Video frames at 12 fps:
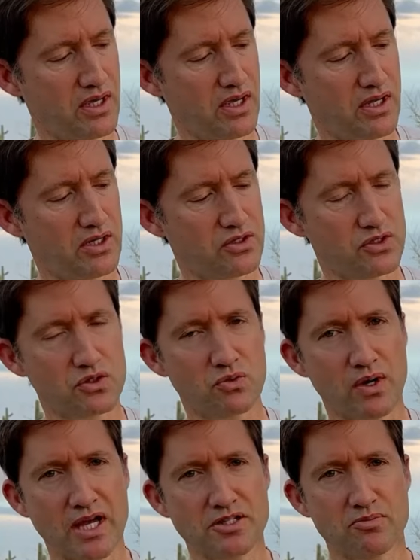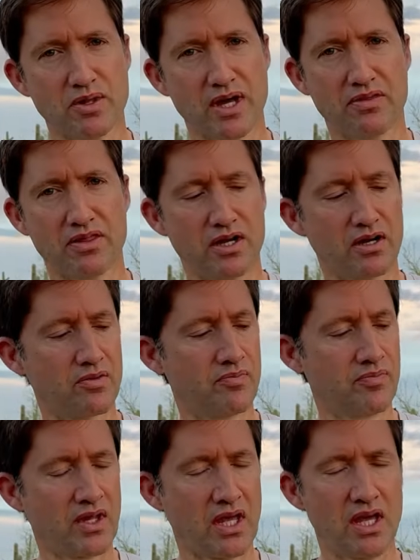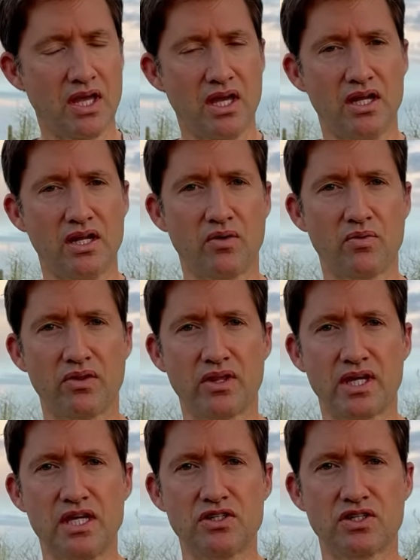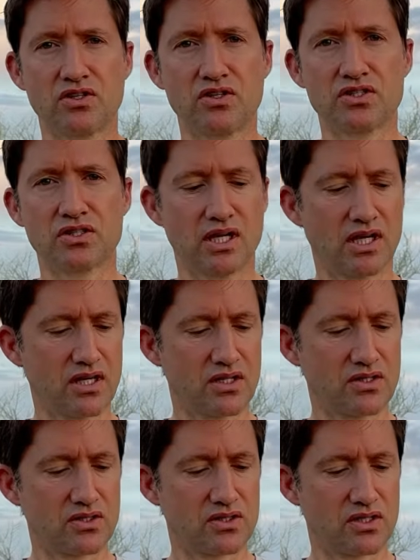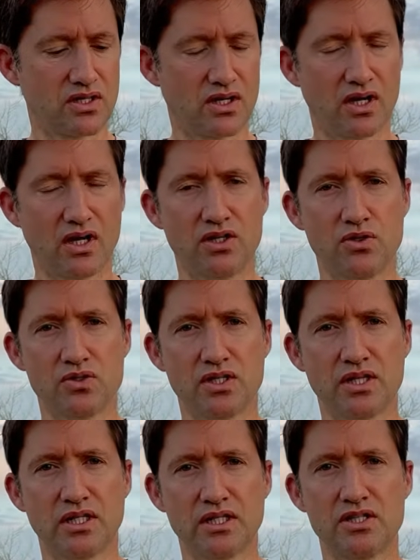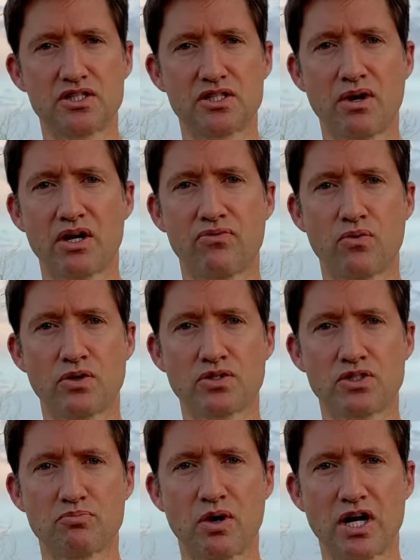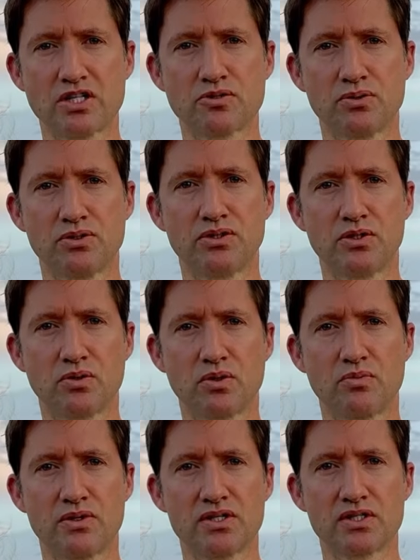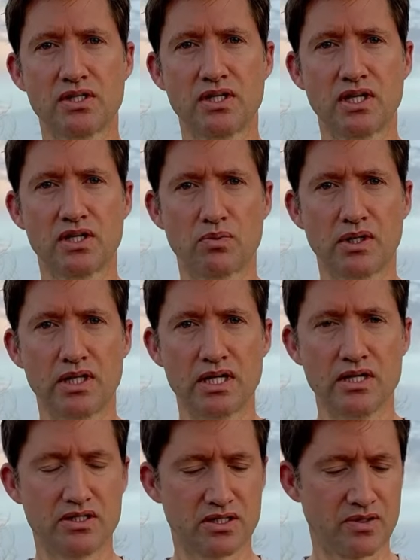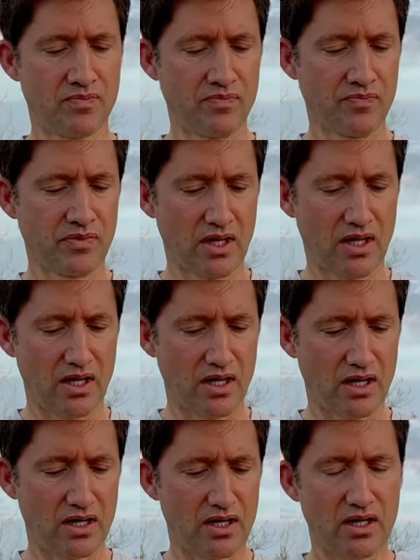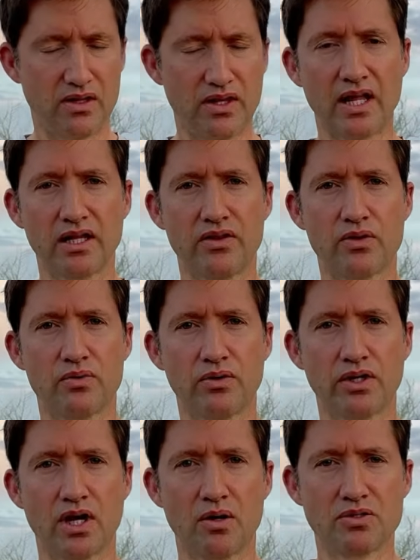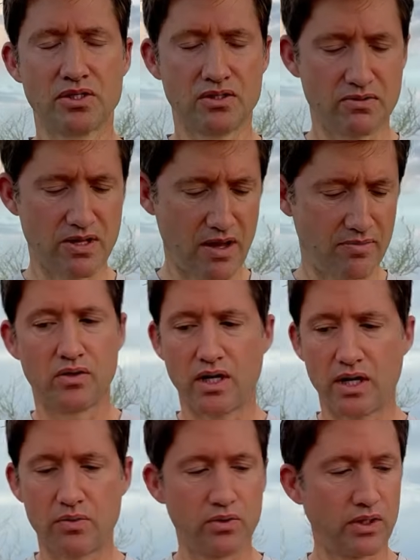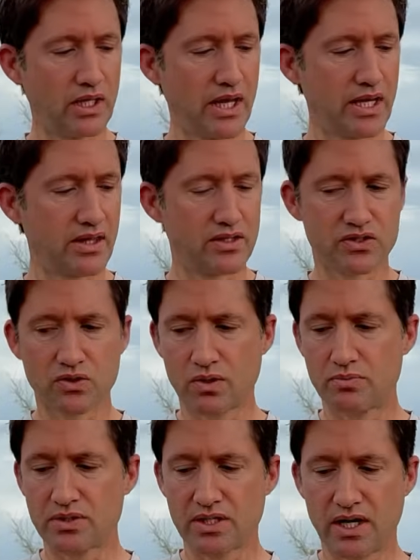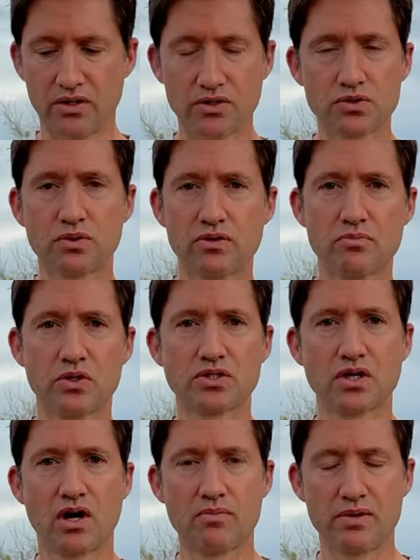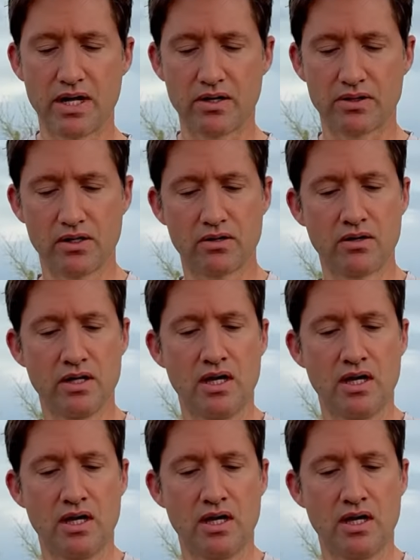and you just grasp that there. Now, one of the keys to good slinging is using the least amount of force as possible to grip the sling and to release. And that leather really helps you do that. I really like this grip style. It's one of the most common out there.